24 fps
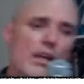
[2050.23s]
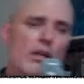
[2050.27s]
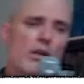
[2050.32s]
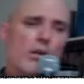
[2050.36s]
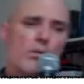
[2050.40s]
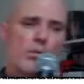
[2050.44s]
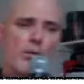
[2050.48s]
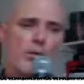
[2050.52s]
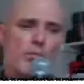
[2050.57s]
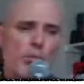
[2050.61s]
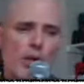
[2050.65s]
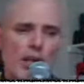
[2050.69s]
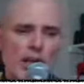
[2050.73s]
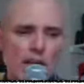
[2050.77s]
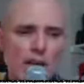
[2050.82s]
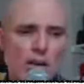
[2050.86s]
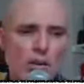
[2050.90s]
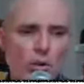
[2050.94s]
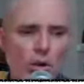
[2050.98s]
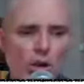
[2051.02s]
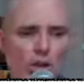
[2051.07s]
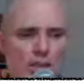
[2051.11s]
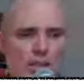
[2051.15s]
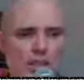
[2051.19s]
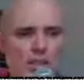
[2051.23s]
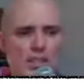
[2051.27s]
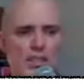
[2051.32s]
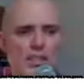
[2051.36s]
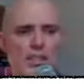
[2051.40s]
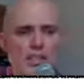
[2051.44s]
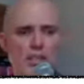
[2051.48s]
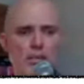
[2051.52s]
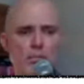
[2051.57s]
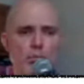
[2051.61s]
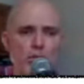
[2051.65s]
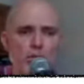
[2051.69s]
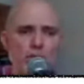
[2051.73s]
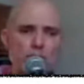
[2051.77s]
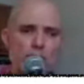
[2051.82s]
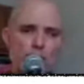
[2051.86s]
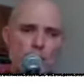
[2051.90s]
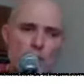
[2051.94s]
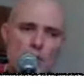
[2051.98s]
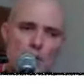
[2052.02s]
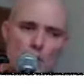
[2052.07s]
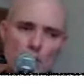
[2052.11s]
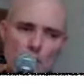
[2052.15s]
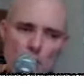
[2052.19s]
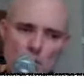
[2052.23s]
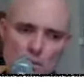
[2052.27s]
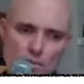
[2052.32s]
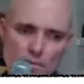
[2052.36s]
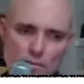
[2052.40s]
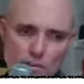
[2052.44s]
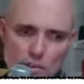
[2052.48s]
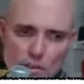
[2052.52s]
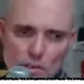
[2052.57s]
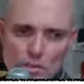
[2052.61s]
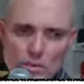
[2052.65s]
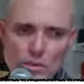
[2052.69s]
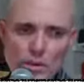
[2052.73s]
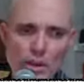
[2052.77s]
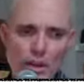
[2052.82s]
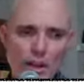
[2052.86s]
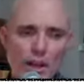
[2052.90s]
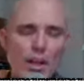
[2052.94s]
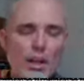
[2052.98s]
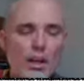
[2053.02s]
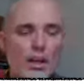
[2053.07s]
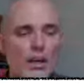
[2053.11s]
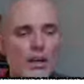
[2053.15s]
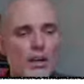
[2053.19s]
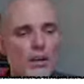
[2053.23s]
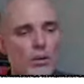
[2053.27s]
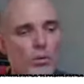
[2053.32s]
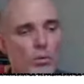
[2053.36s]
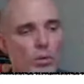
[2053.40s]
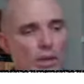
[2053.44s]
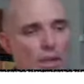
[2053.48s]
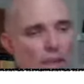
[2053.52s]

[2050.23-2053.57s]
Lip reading: look, we ran across the Sibyls. For those of you who are